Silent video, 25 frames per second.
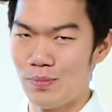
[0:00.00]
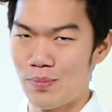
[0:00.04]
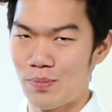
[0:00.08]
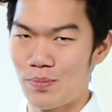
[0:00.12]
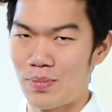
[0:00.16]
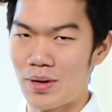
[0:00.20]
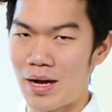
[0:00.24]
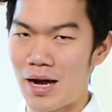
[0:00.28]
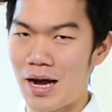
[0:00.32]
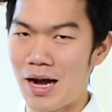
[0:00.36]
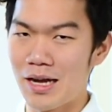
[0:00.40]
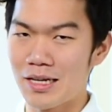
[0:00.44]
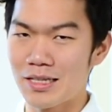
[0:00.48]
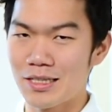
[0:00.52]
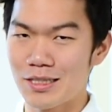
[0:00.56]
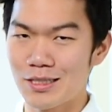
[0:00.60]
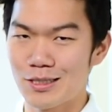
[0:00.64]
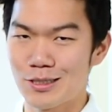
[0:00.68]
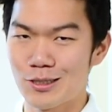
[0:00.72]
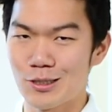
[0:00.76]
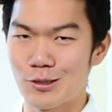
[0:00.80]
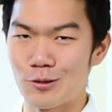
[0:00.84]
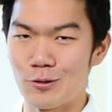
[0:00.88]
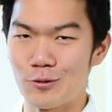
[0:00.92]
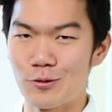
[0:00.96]
park,
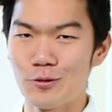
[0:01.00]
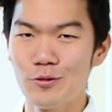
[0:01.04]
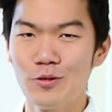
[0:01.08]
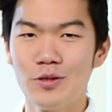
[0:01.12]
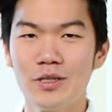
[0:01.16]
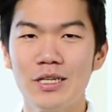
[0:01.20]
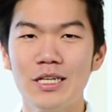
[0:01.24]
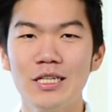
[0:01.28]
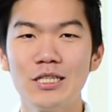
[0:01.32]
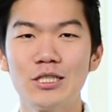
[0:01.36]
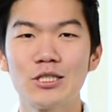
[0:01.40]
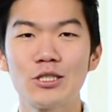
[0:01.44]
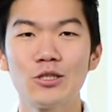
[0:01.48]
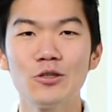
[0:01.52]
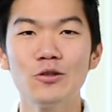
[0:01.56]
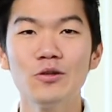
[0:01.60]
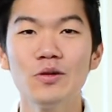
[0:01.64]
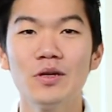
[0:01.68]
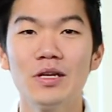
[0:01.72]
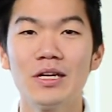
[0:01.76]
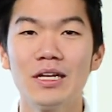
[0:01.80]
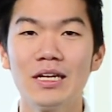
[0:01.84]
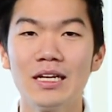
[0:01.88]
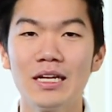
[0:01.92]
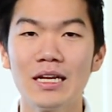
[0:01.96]
school into
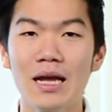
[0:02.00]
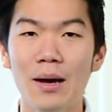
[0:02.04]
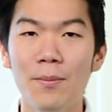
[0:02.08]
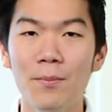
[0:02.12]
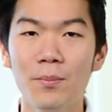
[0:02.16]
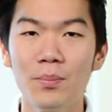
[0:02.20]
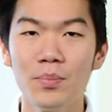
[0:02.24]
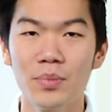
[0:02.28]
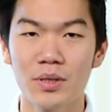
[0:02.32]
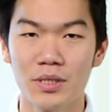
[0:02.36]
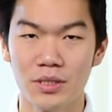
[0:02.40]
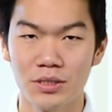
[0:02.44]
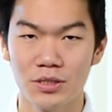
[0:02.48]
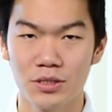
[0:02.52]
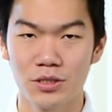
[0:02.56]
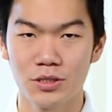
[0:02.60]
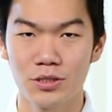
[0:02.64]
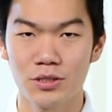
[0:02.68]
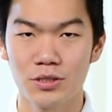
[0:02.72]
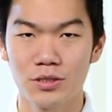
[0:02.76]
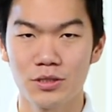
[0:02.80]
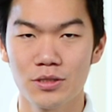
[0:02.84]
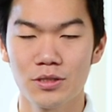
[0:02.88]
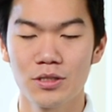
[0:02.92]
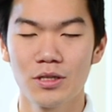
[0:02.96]
numbers.